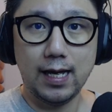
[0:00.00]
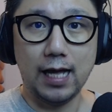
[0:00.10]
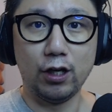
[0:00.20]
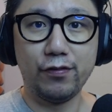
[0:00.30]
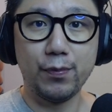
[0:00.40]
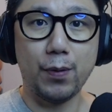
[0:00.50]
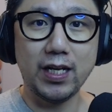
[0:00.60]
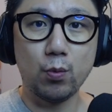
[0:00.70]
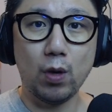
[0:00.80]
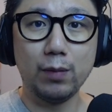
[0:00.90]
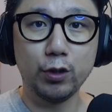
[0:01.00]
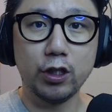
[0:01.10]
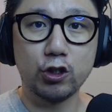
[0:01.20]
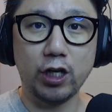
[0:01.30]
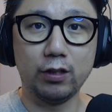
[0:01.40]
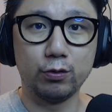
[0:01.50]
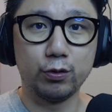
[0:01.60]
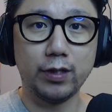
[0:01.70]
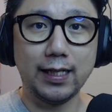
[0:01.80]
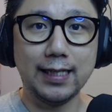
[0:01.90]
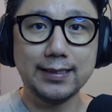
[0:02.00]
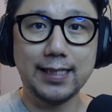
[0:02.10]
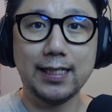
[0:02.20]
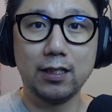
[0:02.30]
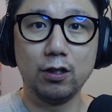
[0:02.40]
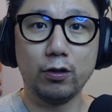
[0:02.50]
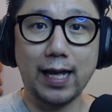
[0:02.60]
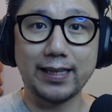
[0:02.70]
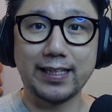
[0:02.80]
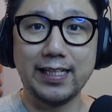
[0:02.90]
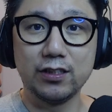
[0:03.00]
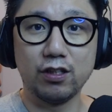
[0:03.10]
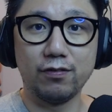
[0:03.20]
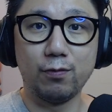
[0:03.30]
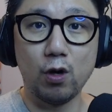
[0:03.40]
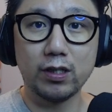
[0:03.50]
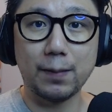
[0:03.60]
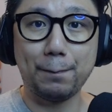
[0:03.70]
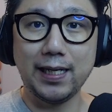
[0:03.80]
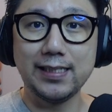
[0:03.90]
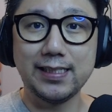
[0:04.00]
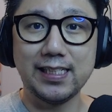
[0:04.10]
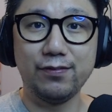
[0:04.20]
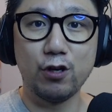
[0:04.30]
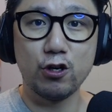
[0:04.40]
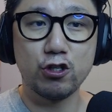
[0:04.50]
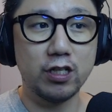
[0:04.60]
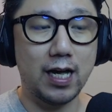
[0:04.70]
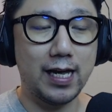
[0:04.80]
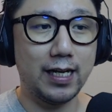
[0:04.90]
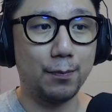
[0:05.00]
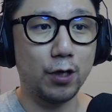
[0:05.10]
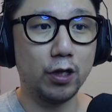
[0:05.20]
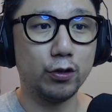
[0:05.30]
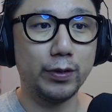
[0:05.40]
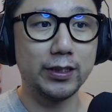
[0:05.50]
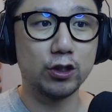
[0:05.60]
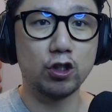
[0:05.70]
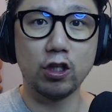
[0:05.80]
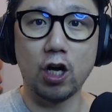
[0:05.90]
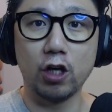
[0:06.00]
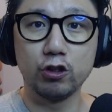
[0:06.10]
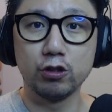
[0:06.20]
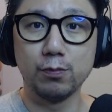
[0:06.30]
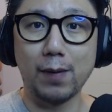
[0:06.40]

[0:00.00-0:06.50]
Hello everybody, welcome to the channel. Today let's take a look at Gears of War, the P C version, and I'm going to install it onto my